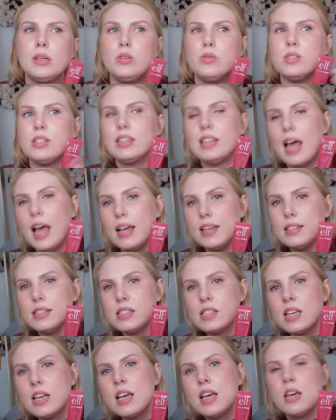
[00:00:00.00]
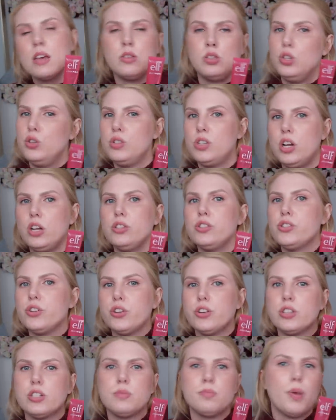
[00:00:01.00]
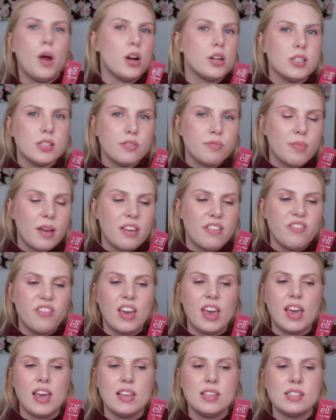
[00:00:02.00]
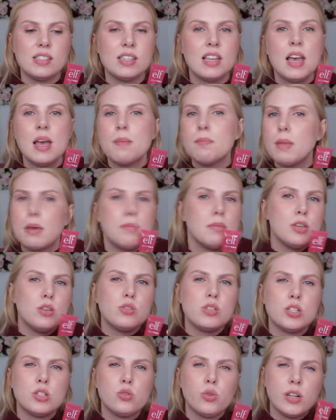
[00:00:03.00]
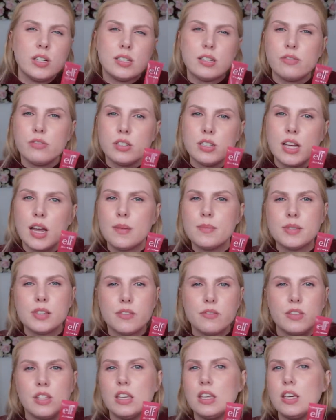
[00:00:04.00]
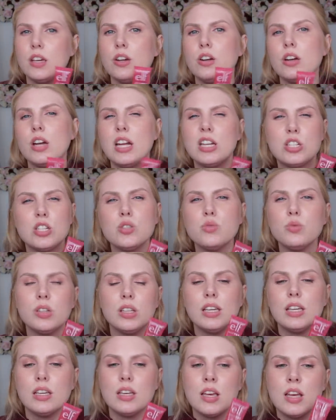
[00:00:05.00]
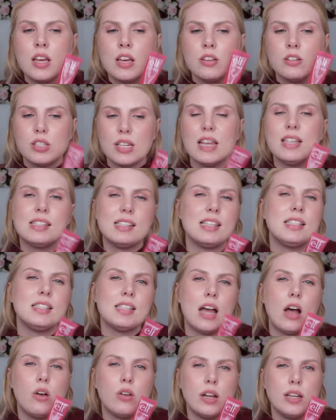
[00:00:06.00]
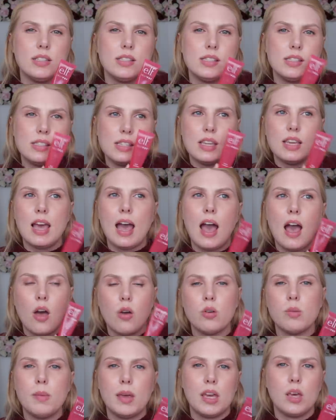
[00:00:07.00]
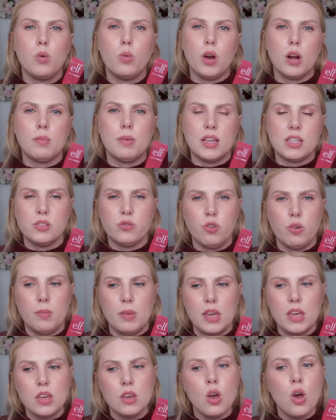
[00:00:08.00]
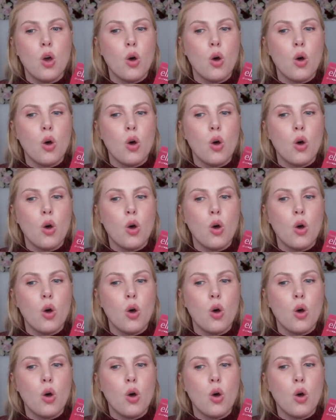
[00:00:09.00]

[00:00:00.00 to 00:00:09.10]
use less, use it on certain parts of my face, maybe use it during different times of the year, and just really test this out and see how to make it work best for me